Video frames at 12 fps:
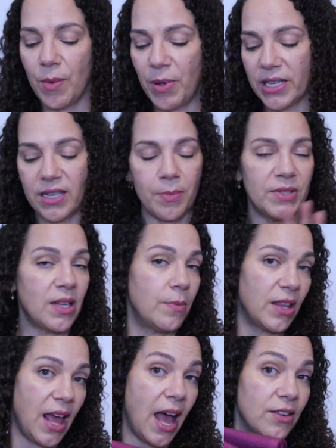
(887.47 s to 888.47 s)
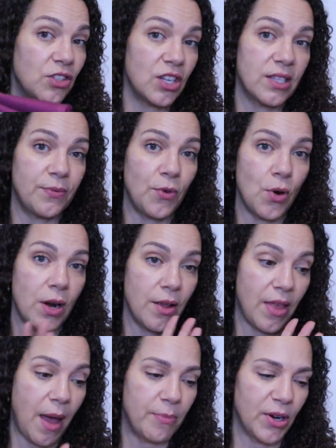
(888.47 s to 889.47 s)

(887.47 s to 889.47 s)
I picked up some of that just for that